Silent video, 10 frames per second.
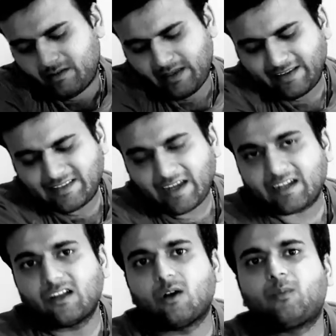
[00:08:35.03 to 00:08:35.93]

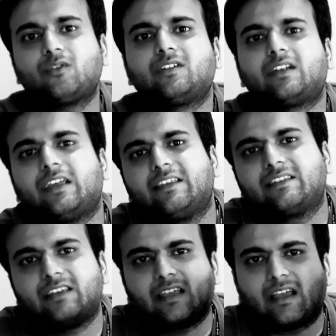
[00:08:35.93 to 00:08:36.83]
Exactly opposite is
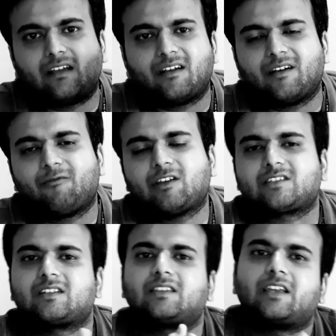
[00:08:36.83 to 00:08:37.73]
the
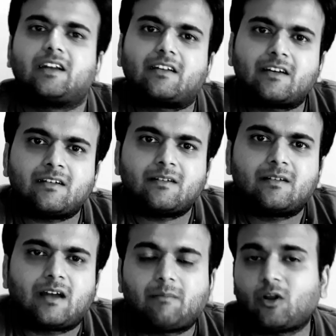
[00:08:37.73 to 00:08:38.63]
Western theatre.
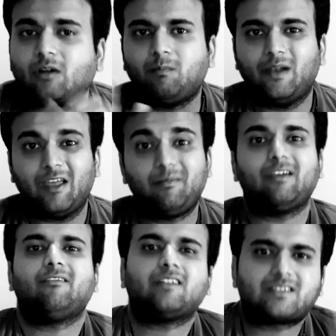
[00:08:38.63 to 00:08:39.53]
I am not
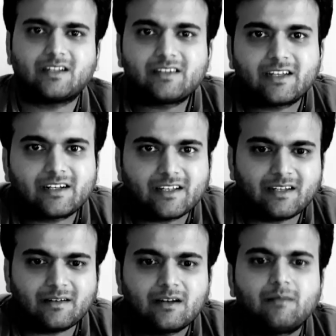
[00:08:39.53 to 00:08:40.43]
blaming Western
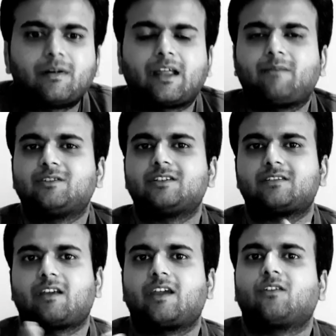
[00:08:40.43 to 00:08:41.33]
theatre, but I am
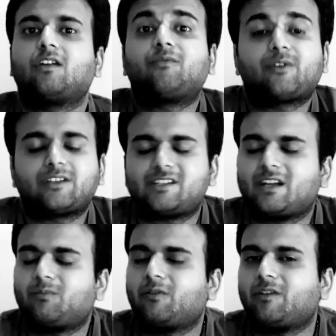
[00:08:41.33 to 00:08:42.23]
just trying to
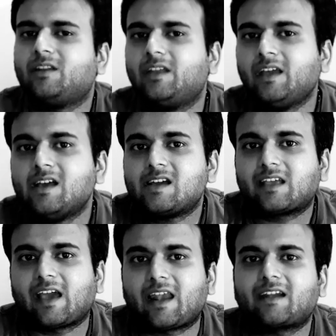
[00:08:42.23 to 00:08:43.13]
differentiate between the
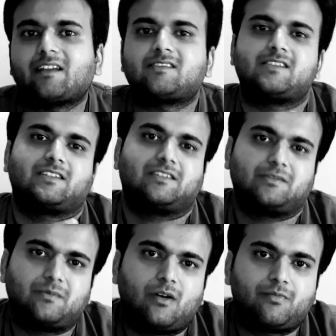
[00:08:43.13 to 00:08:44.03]
characteristics
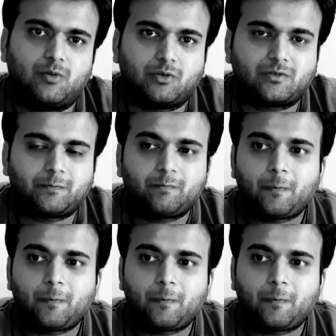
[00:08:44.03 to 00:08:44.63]
of both.